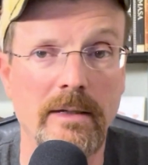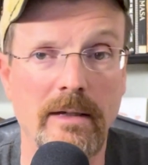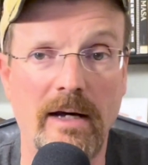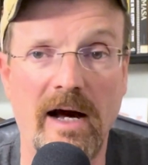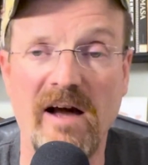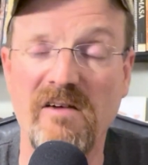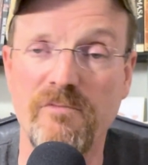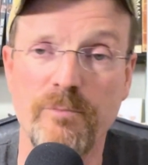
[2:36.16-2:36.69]

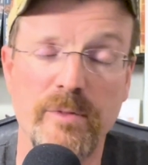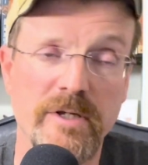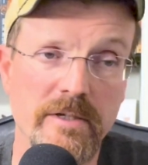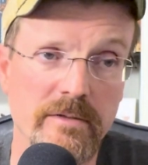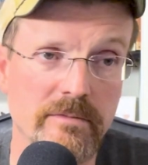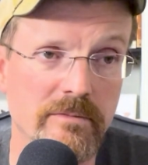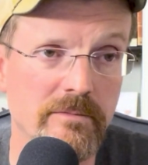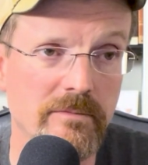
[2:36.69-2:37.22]
I've
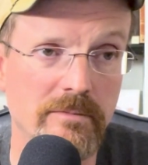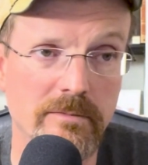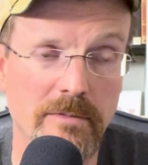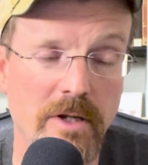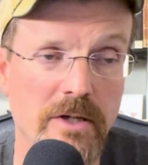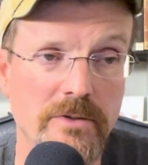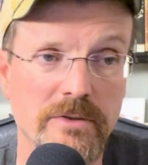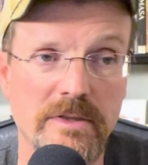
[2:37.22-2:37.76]
been
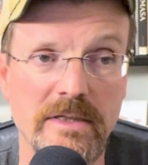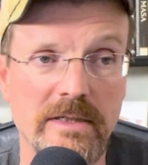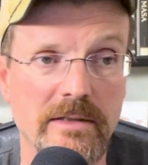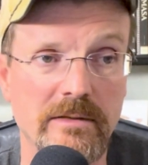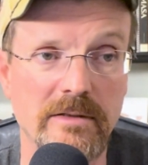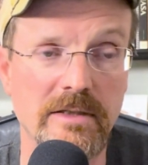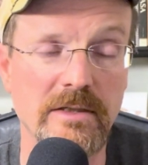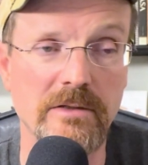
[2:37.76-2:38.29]

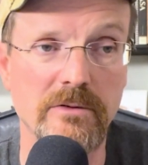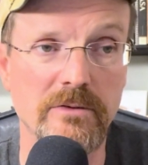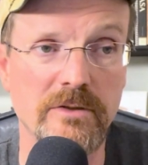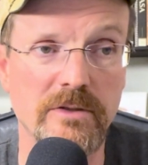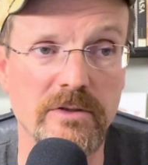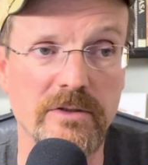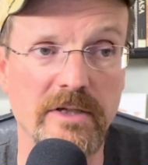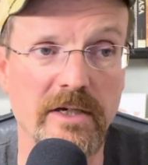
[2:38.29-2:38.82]
hunting deer
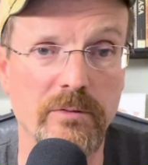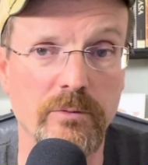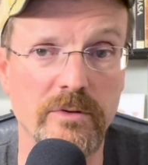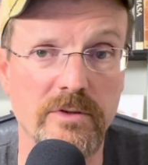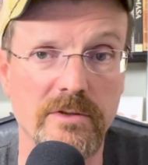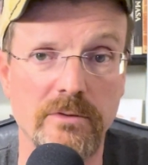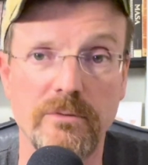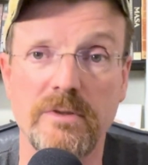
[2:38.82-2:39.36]
since I
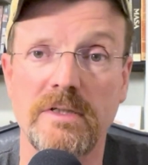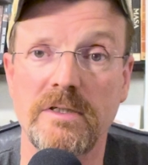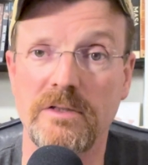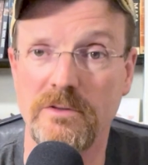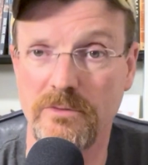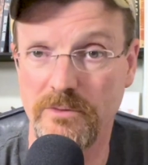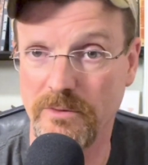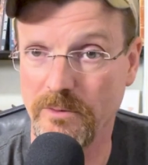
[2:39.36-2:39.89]
was 13
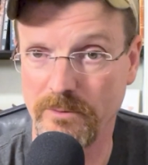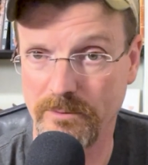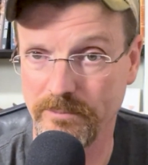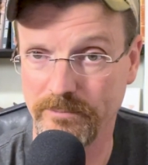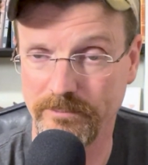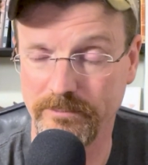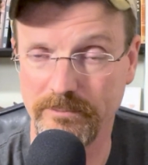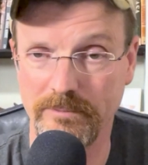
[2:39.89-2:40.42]
years old,
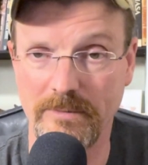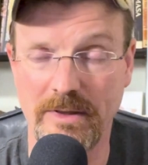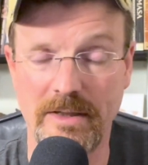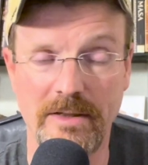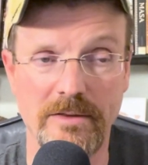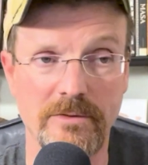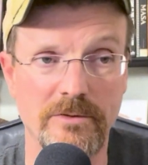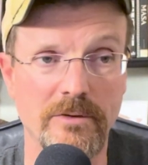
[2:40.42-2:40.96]

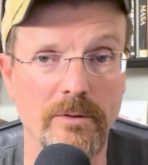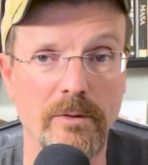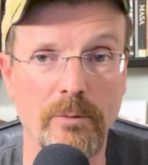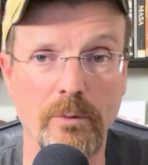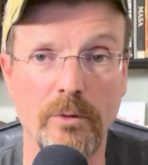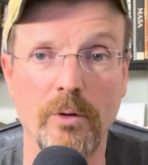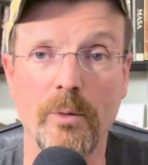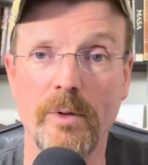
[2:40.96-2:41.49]
and so I
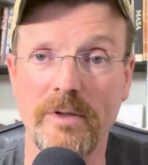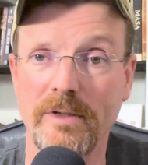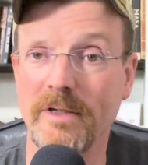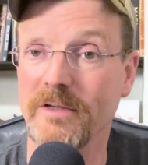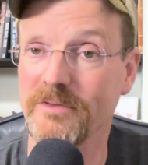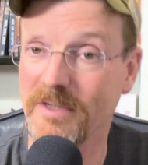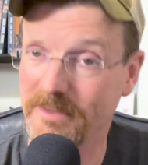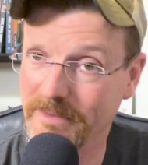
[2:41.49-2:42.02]
won't go into
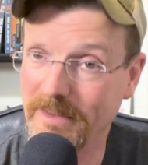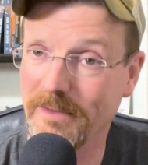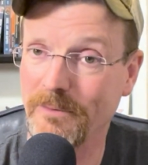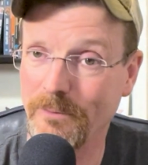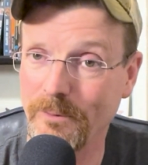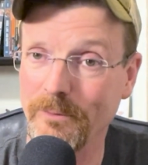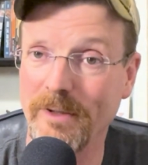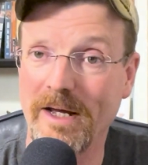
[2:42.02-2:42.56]
exactly how
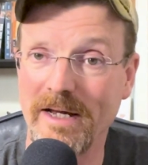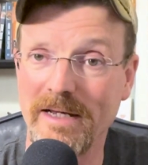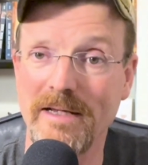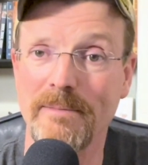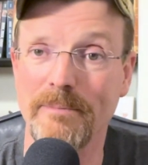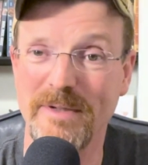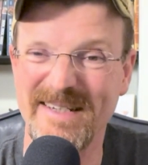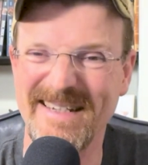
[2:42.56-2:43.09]
old I
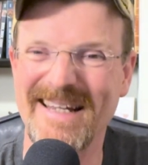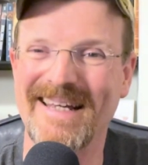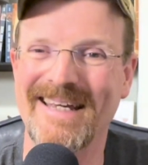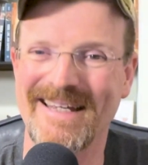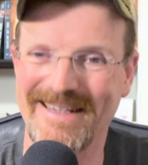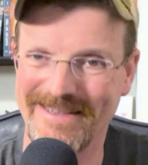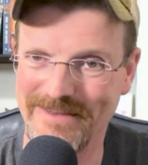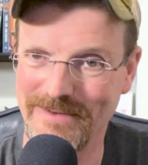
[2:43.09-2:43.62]
am, but
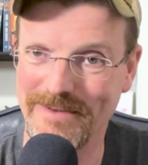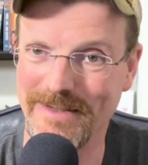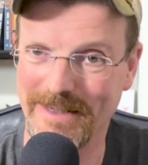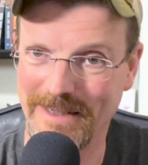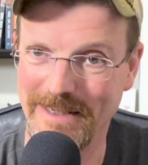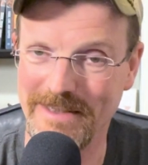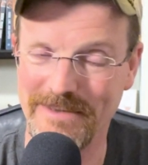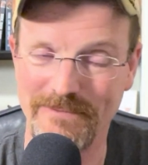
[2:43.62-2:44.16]
decades and
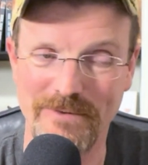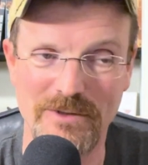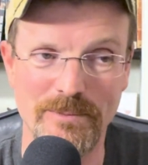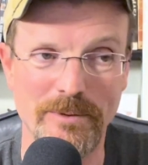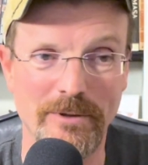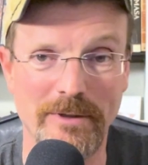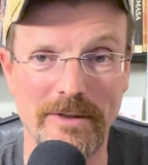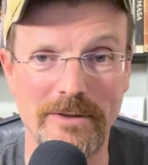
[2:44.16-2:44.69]
decades of
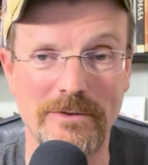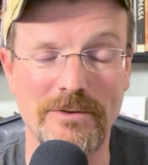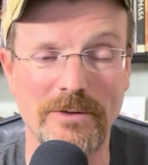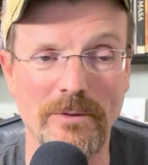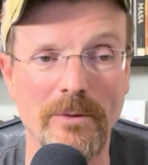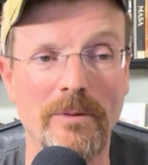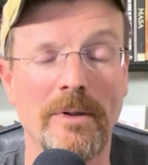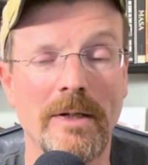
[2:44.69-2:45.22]
experience.
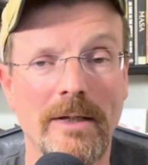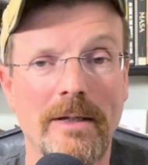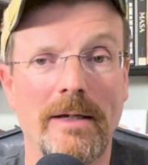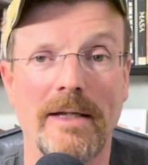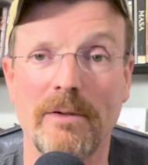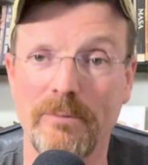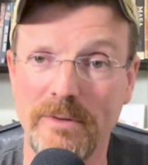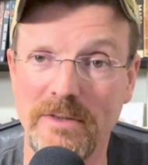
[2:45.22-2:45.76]
So
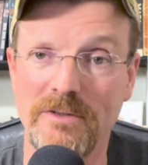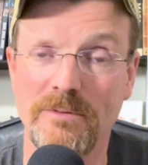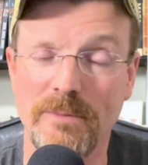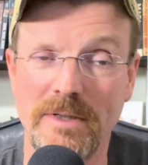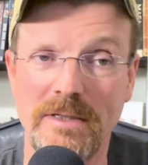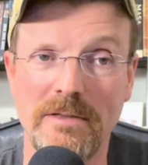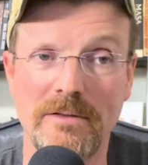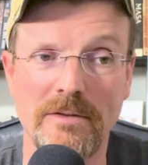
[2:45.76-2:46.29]
I don't need
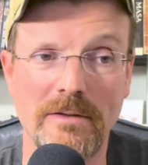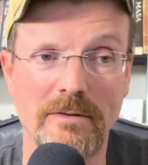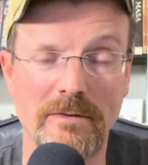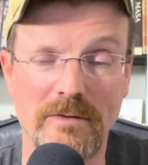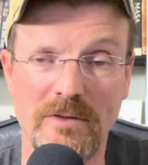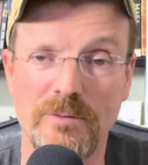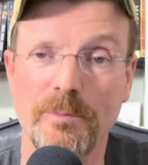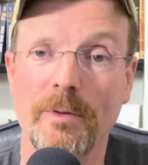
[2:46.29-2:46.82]
somebody to
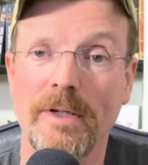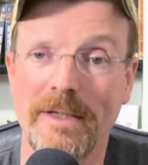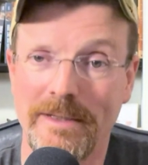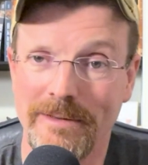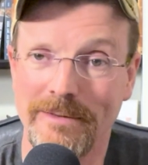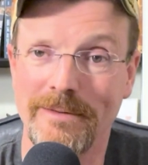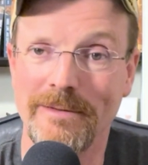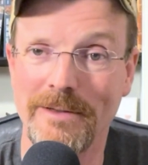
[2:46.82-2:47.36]

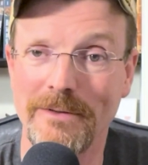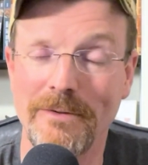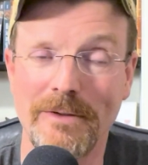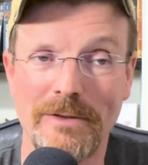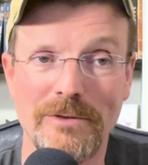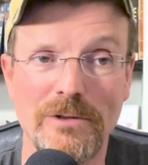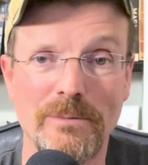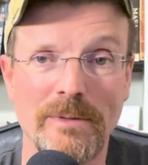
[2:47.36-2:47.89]
explain deer
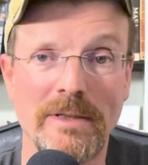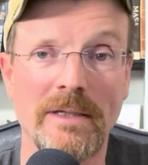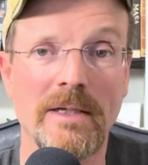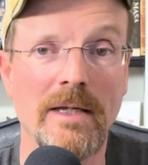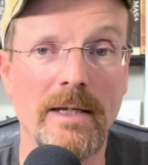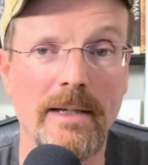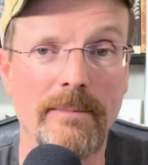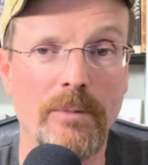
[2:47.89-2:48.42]
hunting to me.
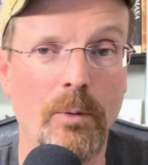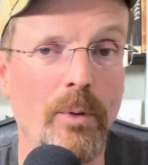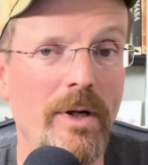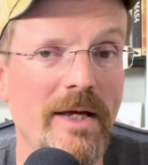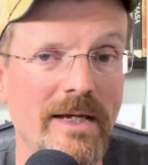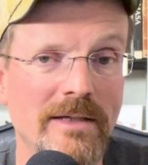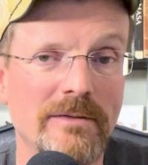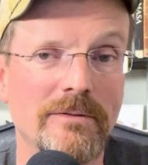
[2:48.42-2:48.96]
But what
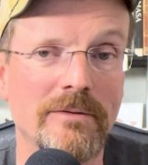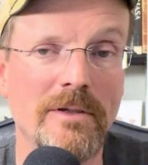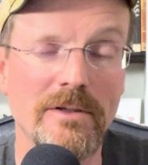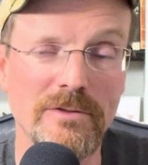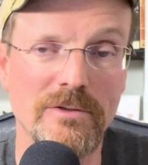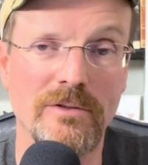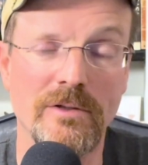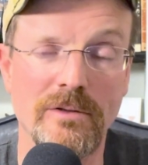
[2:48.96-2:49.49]
Hank
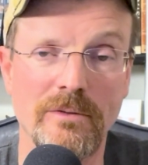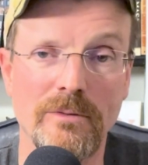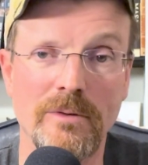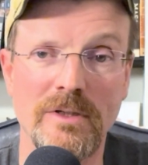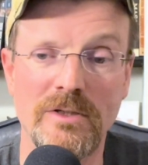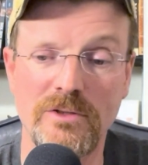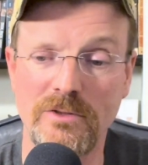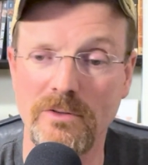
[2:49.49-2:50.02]
does do
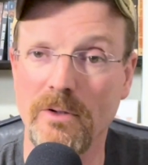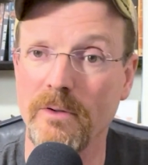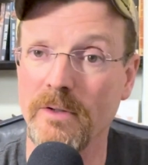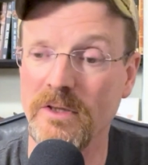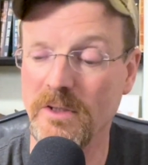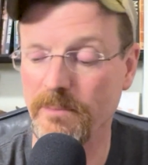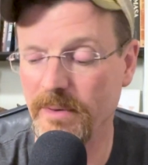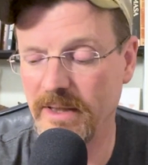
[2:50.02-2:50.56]
is start
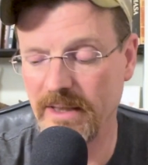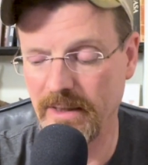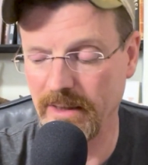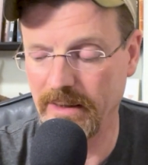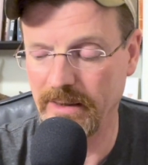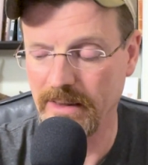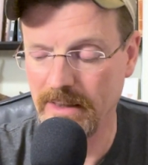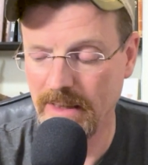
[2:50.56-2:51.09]
in the
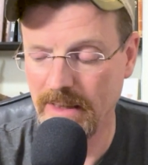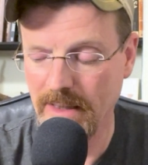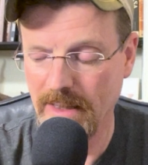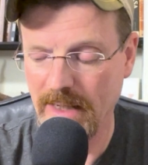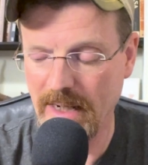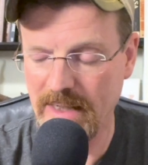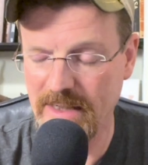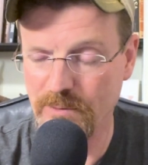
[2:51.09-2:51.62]
beginning,
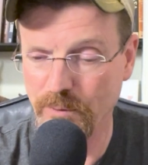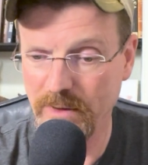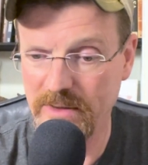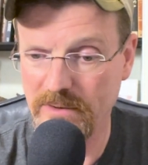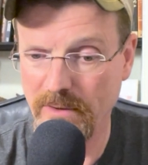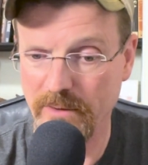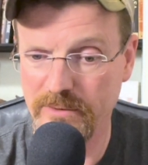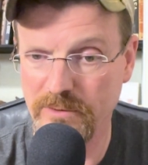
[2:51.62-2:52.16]
and he really
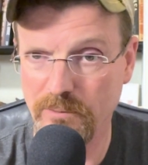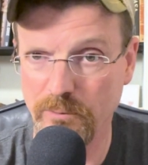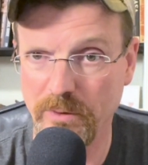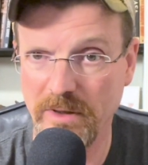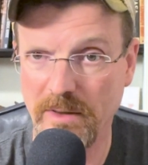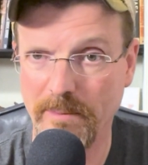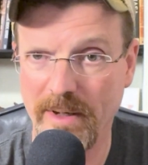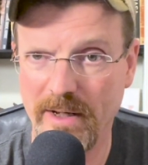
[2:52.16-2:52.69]
talks
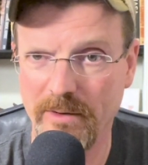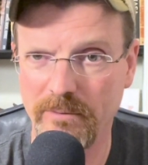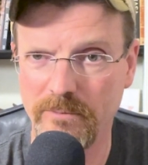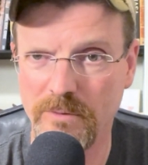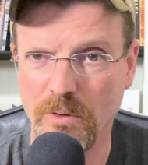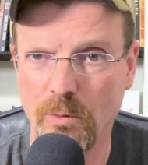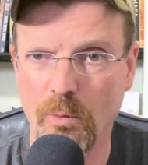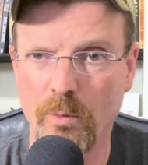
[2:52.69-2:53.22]
about,
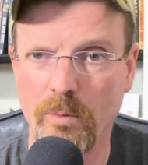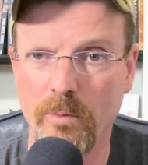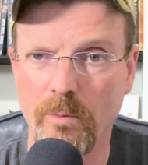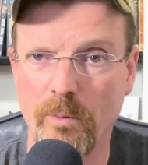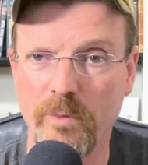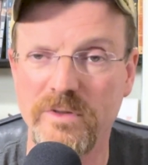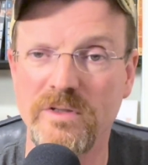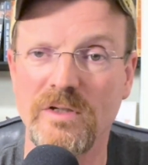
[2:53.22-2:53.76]

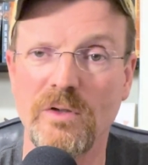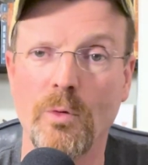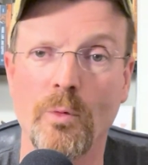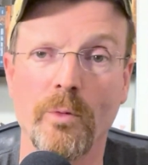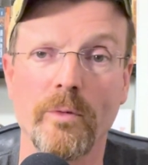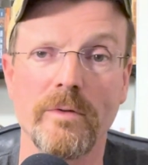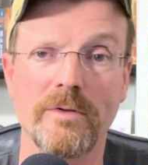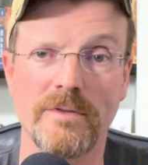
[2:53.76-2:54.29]
what's the
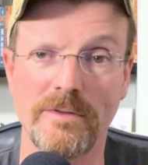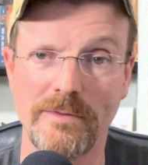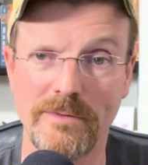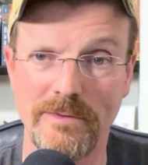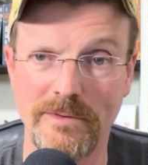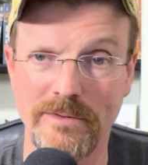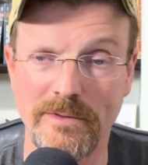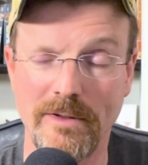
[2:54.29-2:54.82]

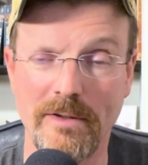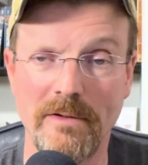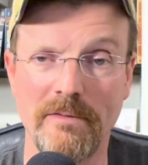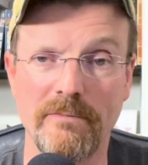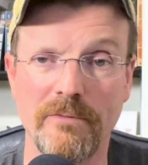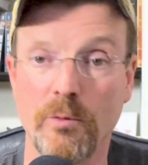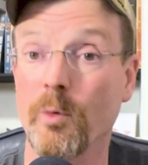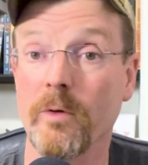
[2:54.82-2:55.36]
origins
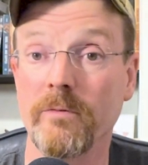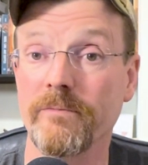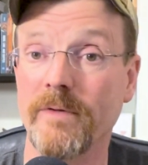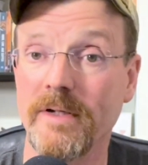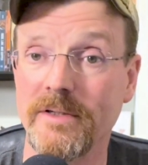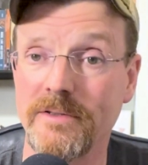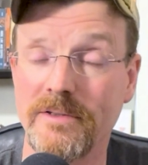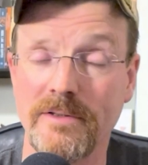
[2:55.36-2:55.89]
of the word
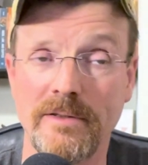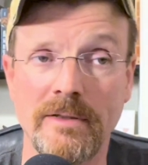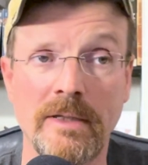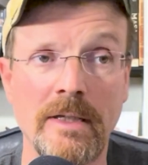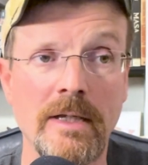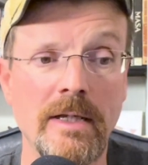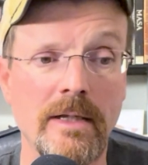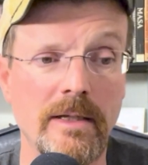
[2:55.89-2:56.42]
venison.
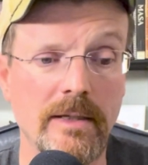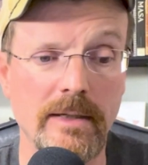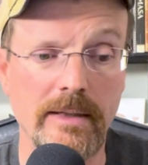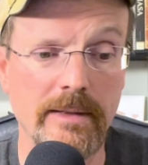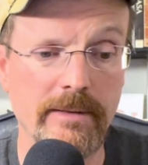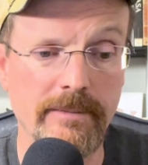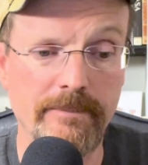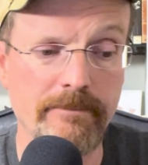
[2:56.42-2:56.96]

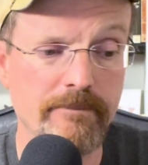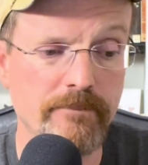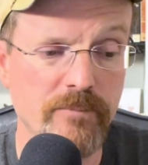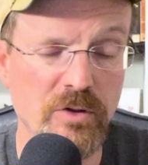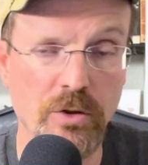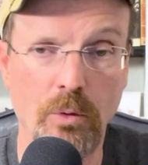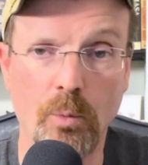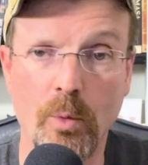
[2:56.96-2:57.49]

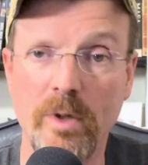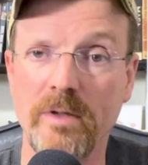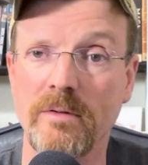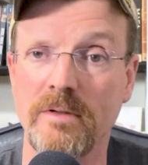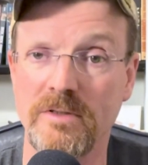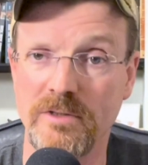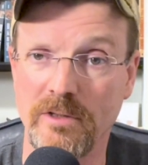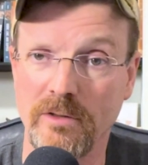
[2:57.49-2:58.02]
What
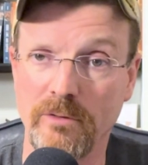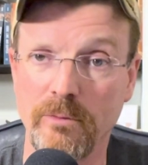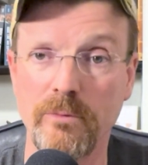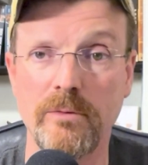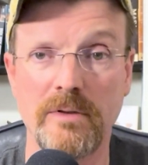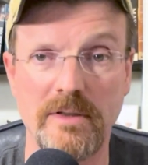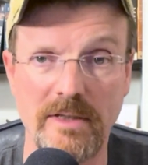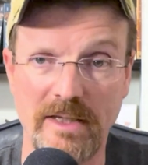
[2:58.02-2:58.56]
is
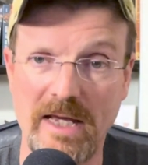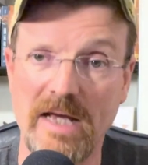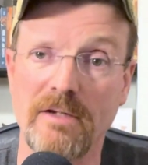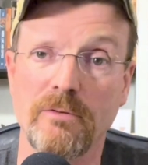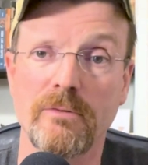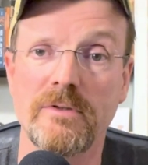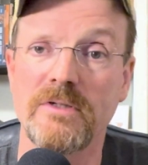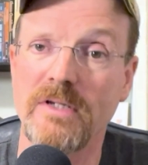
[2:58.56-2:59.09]
included in the
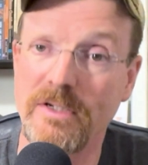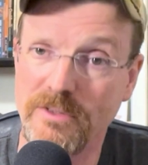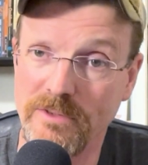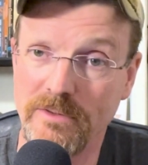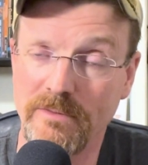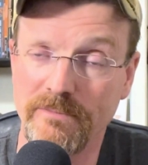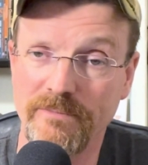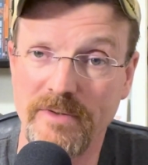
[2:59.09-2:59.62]

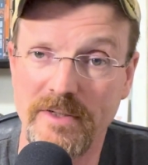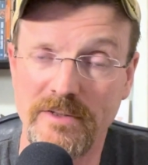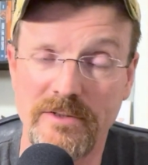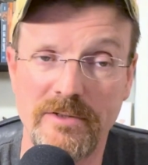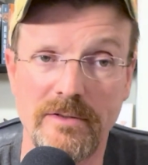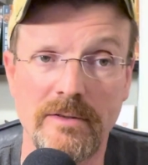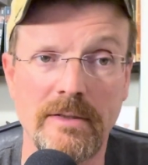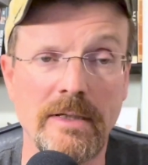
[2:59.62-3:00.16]
categorization of
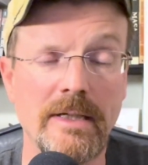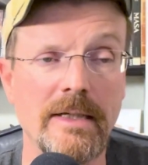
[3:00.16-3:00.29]
venison.